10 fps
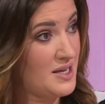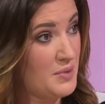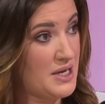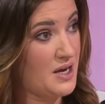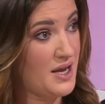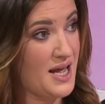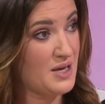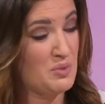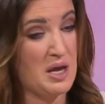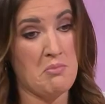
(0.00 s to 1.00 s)
I mean, I
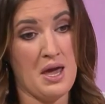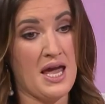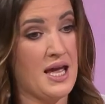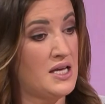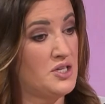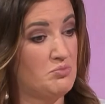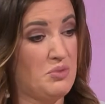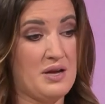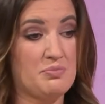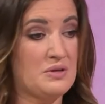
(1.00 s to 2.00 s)
had my May,
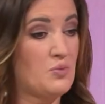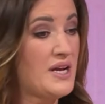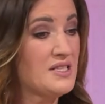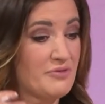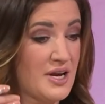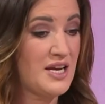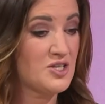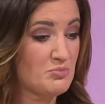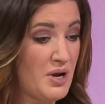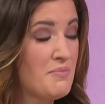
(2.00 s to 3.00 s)
I'd been waiting for
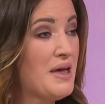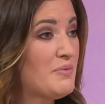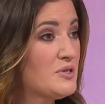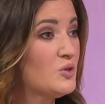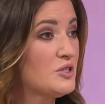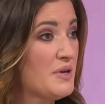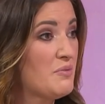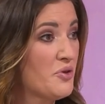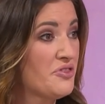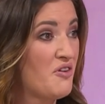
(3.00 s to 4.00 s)
ages. My May was going to be a
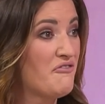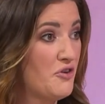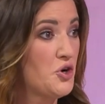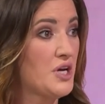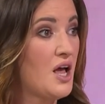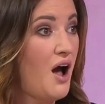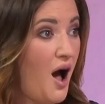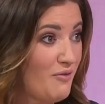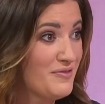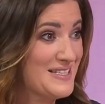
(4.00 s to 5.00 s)
month of fun.
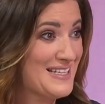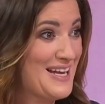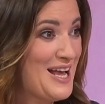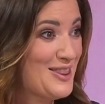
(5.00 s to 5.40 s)
Obviously,